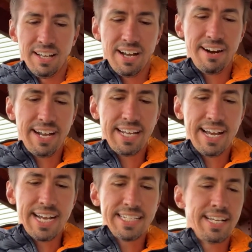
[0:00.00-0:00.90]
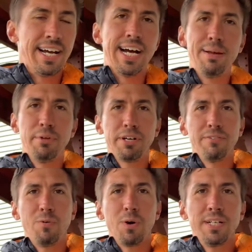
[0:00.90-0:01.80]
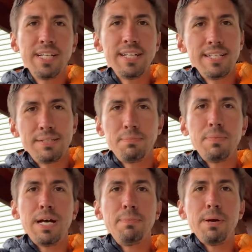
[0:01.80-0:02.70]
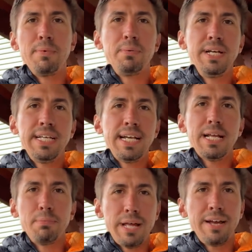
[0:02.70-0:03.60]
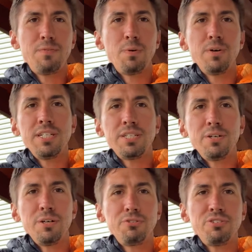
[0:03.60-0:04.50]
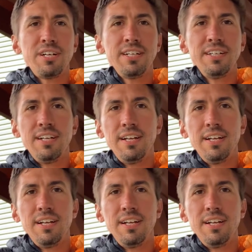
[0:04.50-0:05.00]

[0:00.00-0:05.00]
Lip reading: All right, guys, I'm looking forward to this upcoming weekend at Black Forest Ultra.